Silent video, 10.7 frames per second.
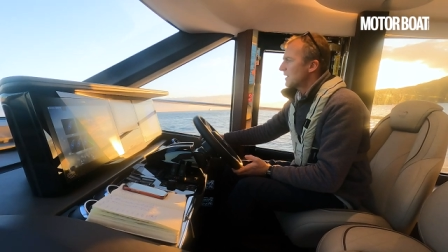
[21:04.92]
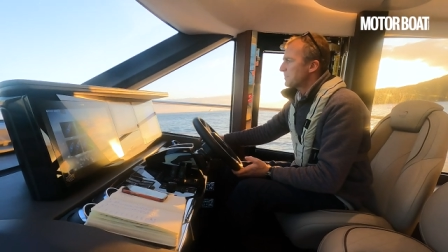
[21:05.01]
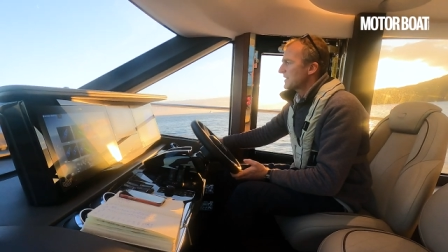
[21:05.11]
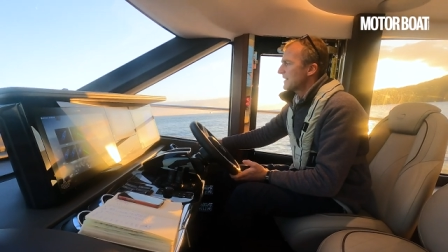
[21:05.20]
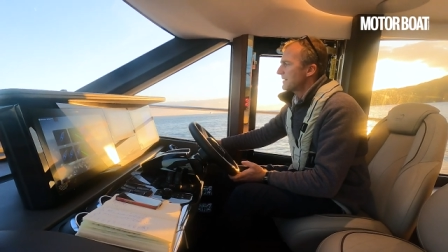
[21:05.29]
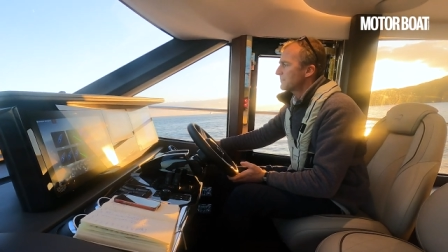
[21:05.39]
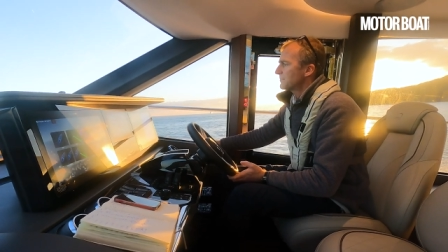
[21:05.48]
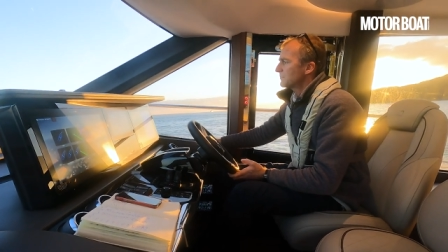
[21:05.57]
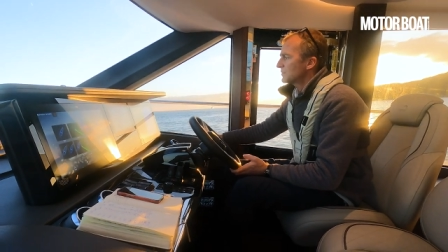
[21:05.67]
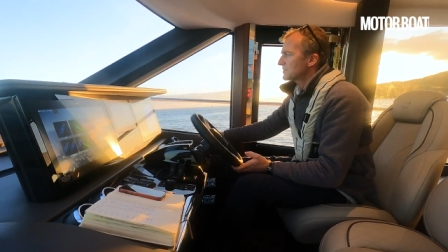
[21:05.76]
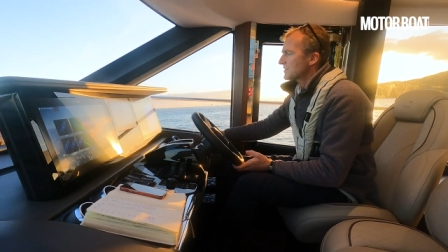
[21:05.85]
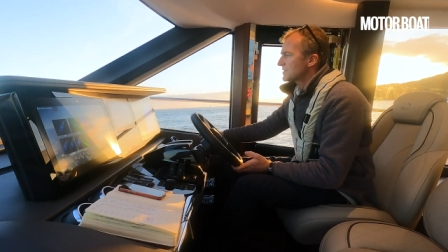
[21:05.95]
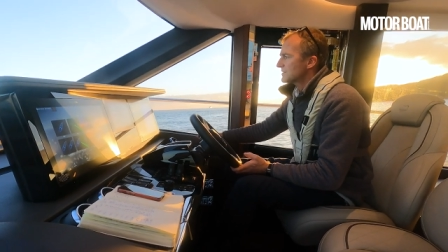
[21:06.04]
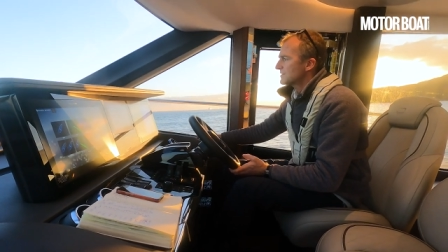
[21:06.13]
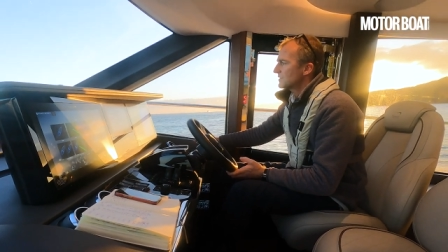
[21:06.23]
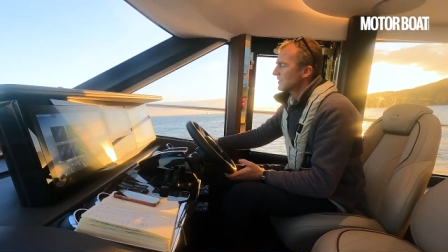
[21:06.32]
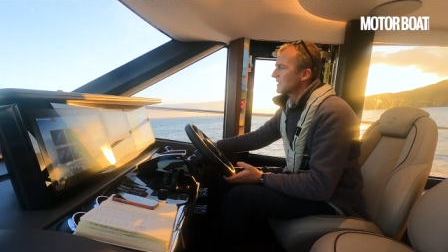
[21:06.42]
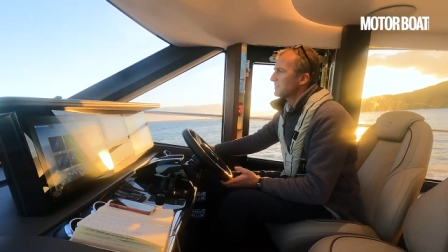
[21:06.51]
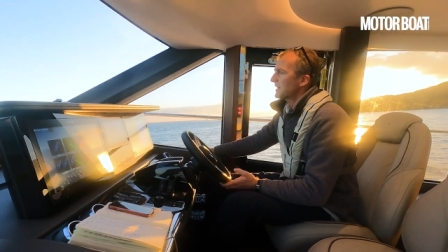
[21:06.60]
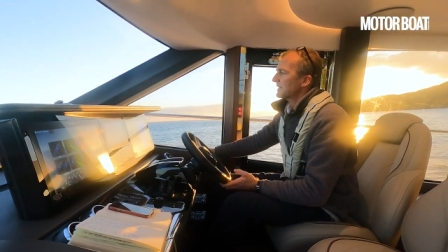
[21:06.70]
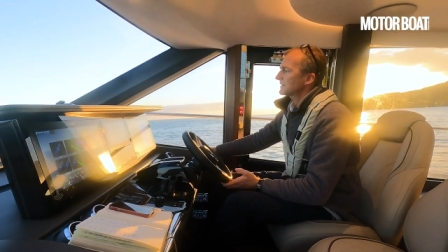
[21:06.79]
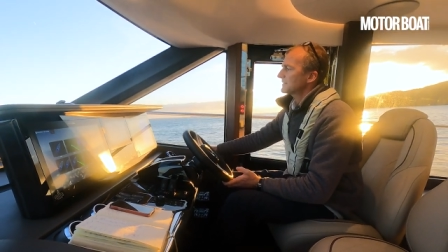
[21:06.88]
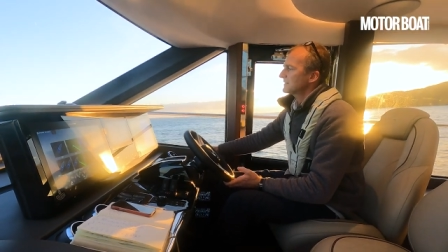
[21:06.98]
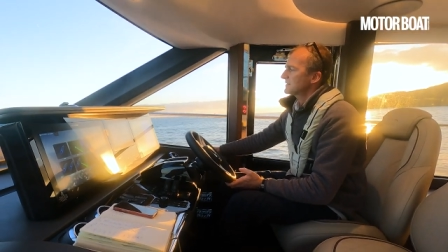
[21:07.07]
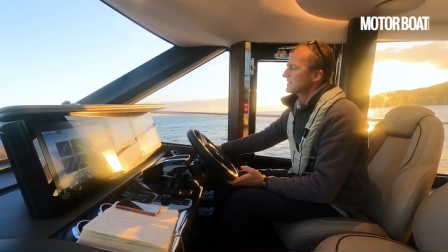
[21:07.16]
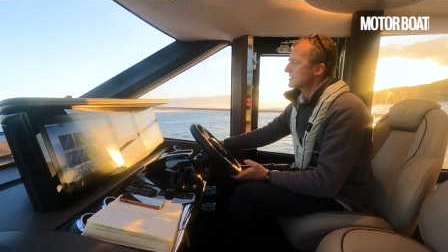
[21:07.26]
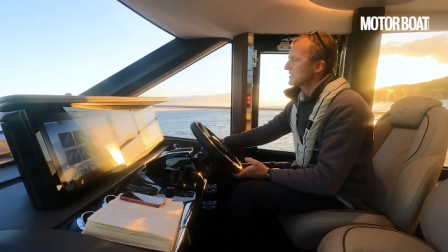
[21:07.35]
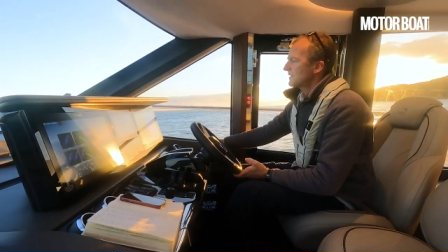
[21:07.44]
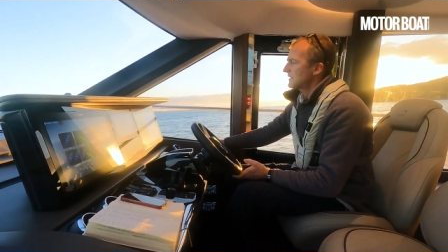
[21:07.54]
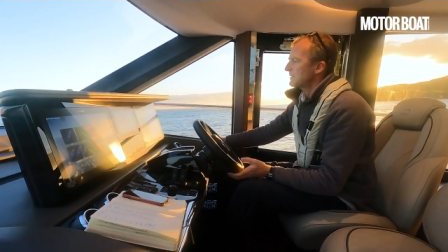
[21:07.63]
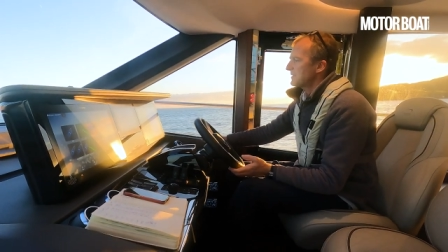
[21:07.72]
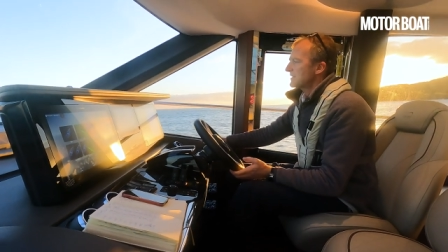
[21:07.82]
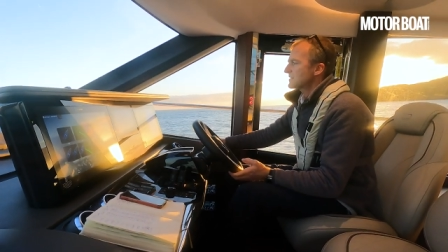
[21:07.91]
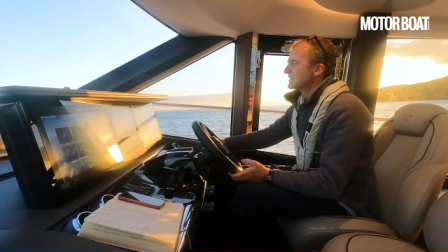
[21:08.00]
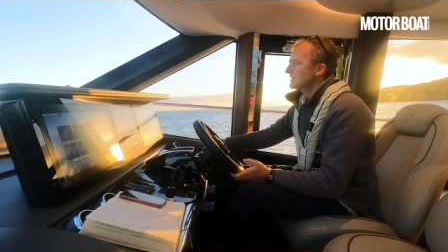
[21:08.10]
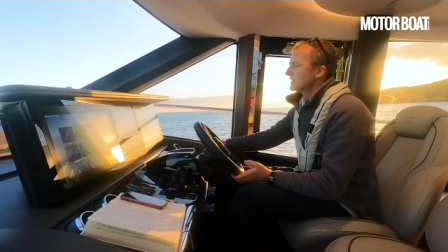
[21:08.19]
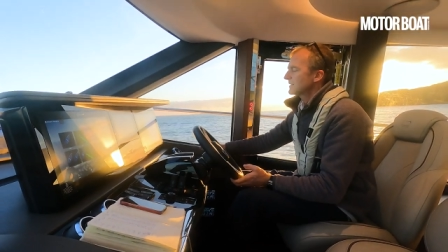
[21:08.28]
RPM. We'll just knock it back tiny bit.